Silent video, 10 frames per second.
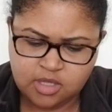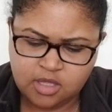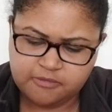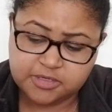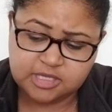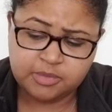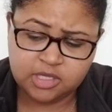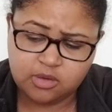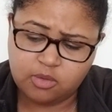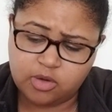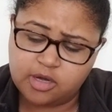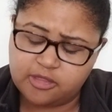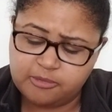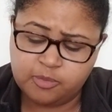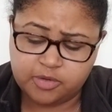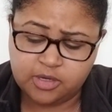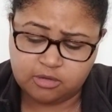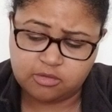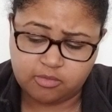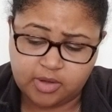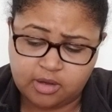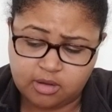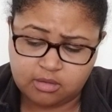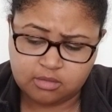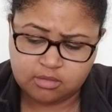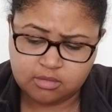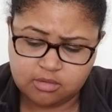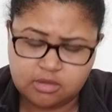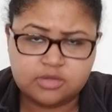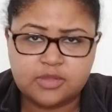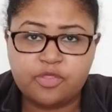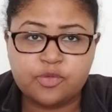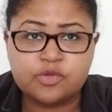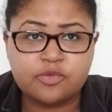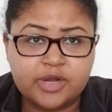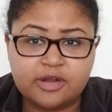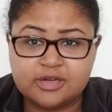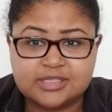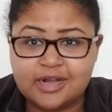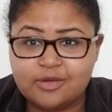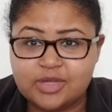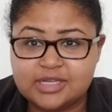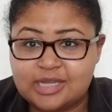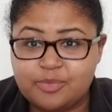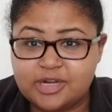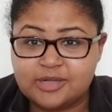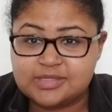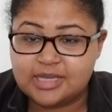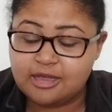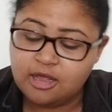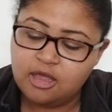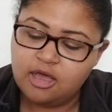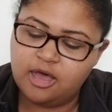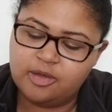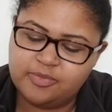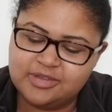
for some of you at work, they've been putting you through the ringer. Through the ringer. Sorry, I realized I didn't pronounce that. Um,